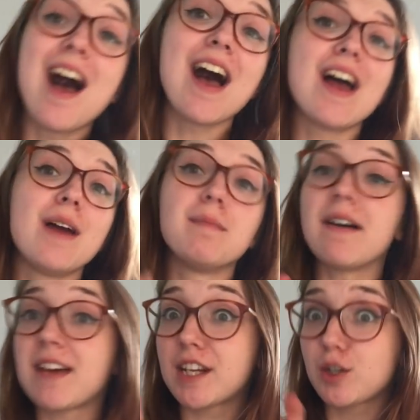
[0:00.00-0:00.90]
Um,
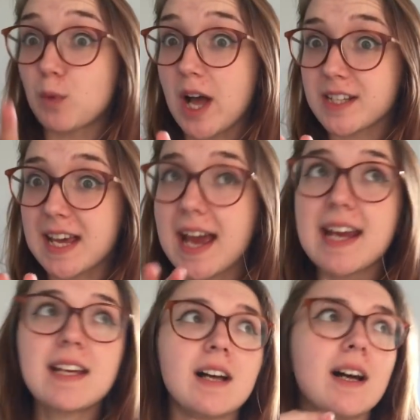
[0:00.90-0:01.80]
I've had a good work
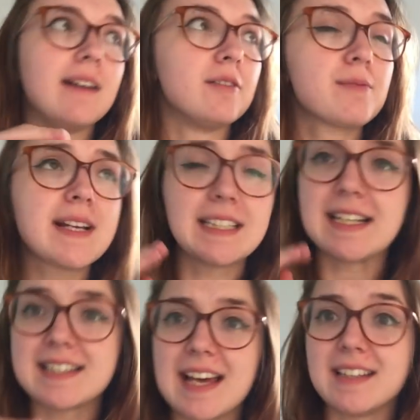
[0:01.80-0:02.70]
day, uh, really
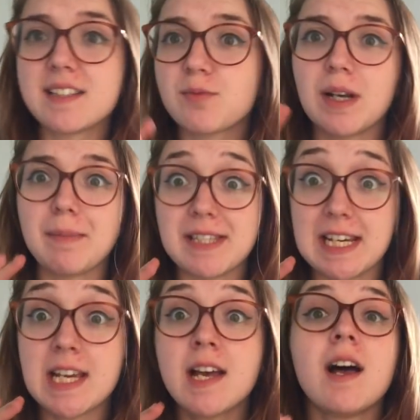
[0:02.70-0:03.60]
intense, really
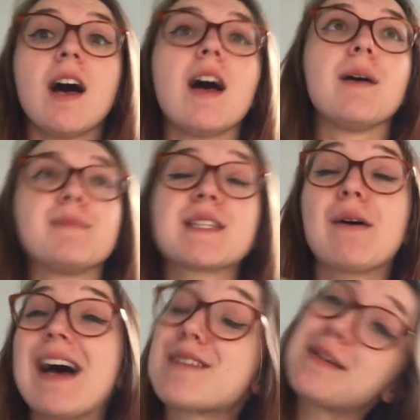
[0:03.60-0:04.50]
busy. Um, so
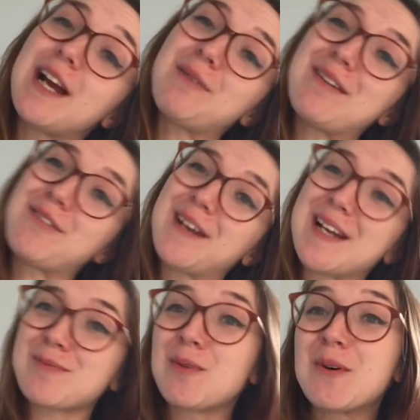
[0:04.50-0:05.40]
Adam and I went for a
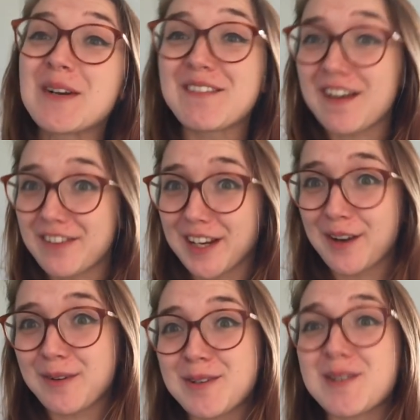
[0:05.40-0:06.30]
nice walk at five
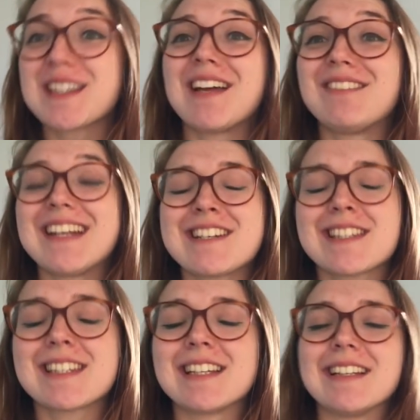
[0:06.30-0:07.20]
o'clock which was lovely
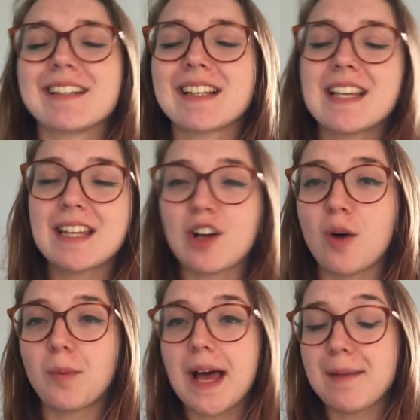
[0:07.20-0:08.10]
just to clear the
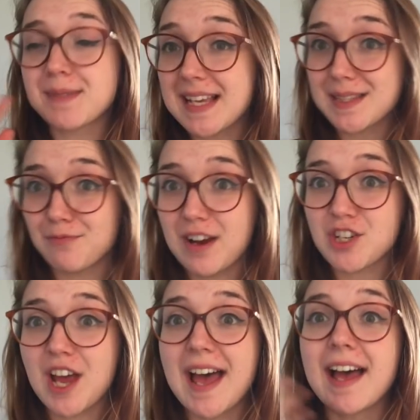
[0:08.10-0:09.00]
cobwebs, get some
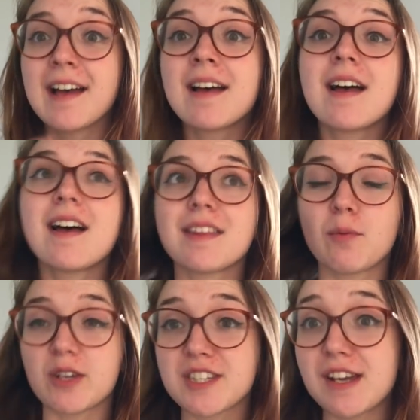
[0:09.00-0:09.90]
fresh air. There
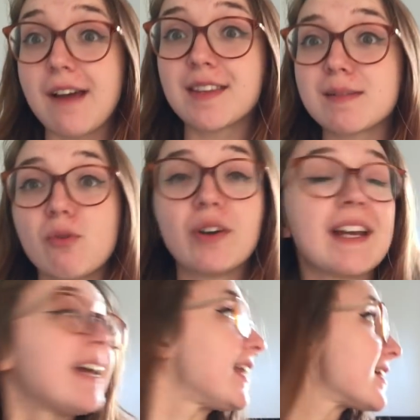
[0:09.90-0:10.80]
was snow this
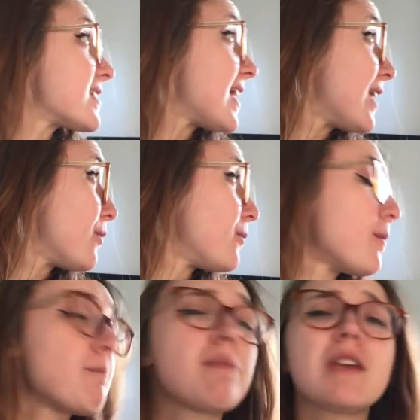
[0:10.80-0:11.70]
morning, it is now
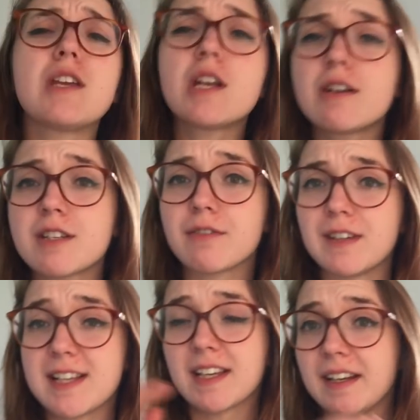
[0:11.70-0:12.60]

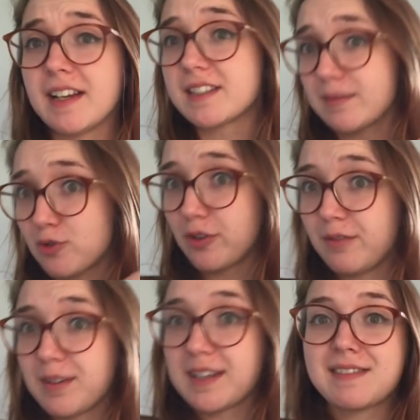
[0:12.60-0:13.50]
beautifully sunny as I'm sure you
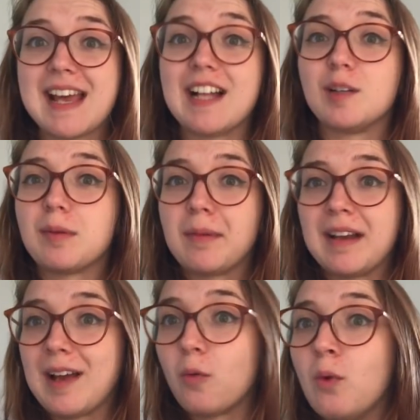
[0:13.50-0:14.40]
can tell by my
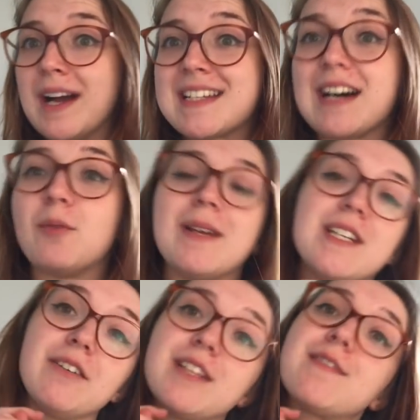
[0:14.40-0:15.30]
like white out
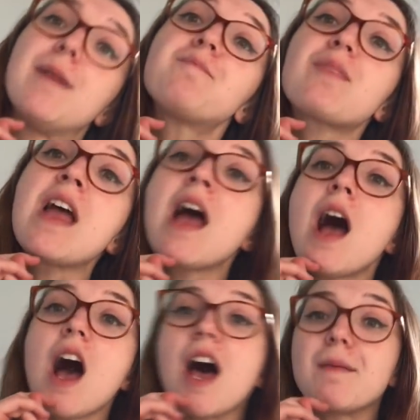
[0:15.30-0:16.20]
window and stuff.
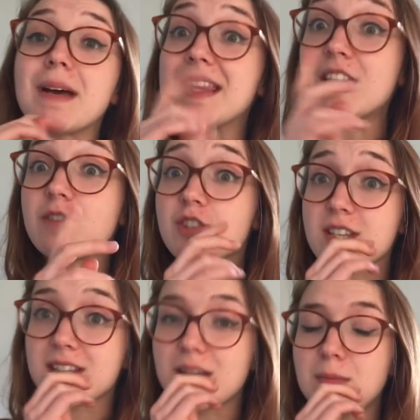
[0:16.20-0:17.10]
Um, and then you've
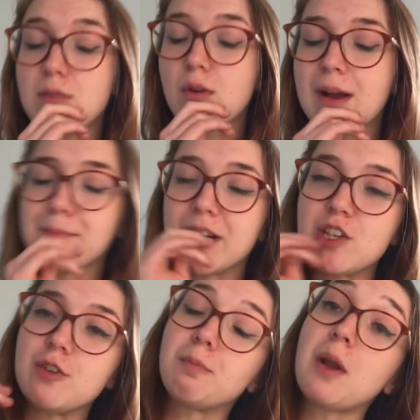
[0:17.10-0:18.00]
just seen me write my
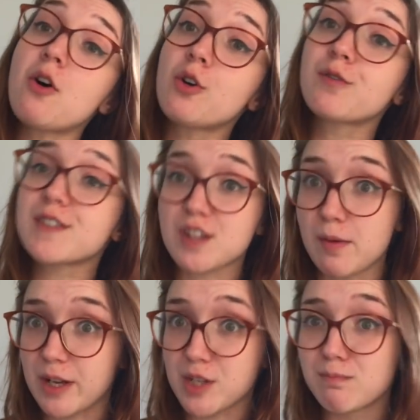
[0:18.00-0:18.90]
new blog for
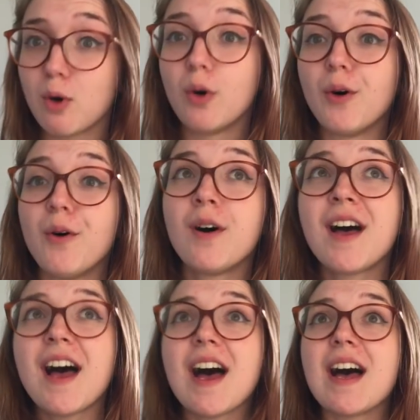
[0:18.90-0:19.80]
Sew Much Moor
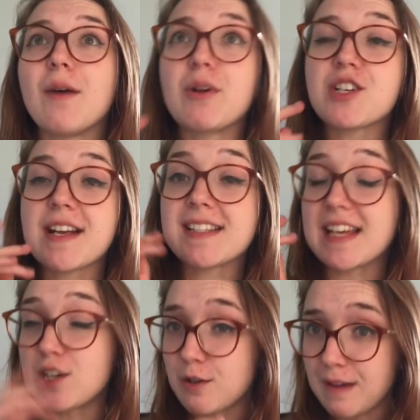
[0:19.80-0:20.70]
uh, which is a
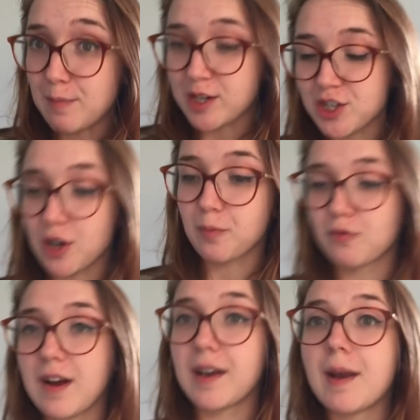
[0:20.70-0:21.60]
new fabric shop
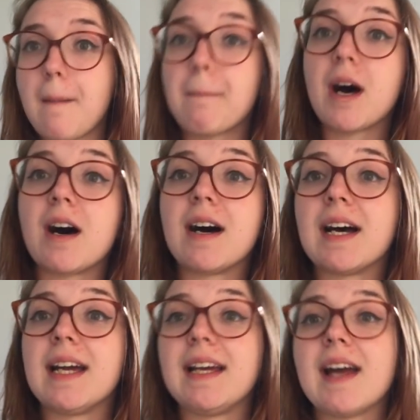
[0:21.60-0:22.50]
run
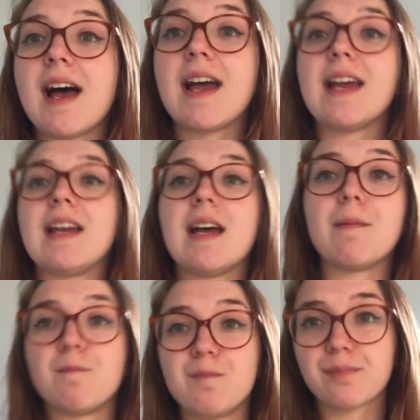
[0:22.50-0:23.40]
by a
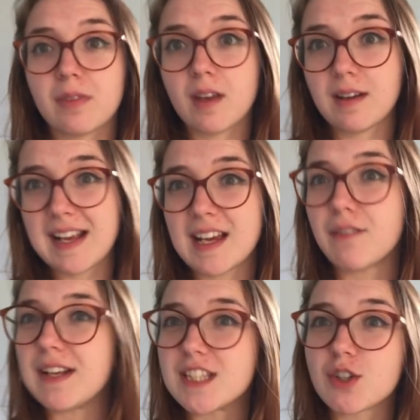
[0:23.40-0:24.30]
um, kind
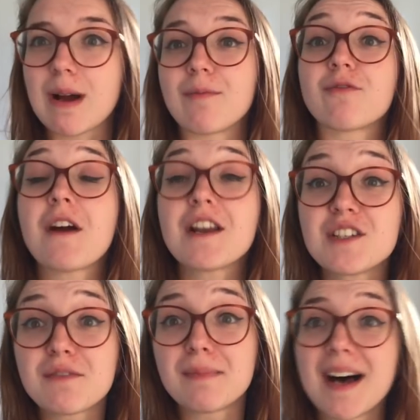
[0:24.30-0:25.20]
of Instagram friend
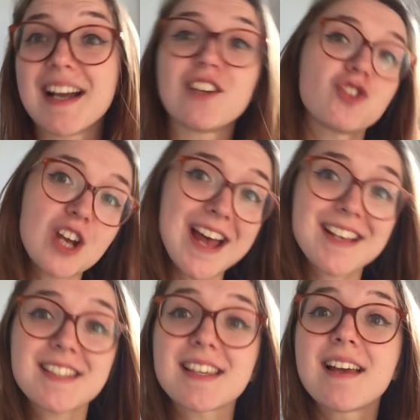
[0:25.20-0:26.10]
of mine,
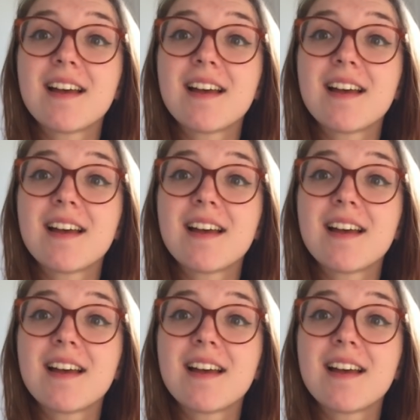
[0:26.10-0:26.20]
Jess.